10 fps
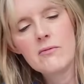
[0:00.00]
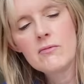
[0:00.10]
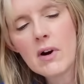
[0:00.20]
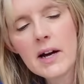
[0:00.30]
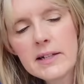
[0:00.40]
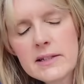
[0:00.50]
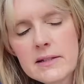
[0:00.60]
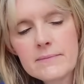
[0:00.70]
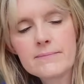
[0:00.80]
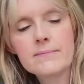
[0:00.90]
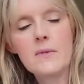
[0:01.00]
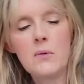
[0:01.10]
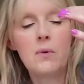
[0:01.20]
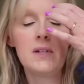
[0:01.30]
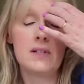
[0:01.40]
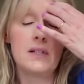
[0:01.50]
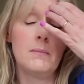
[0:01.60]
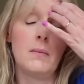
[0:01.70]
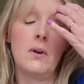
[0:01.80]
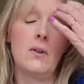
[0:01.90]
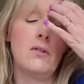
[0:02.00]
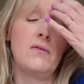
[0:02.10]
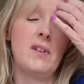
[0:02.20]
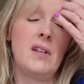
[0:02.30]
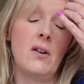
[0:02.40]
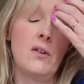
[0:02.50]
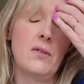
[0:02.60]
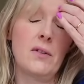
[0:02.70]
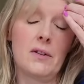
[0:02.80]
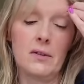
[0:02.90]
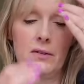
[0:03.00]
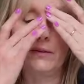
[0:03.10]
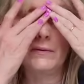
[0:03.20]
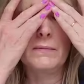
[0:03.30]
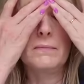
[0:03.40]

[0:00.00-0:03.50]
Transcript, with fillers: Right. Wisdom of the Oracle.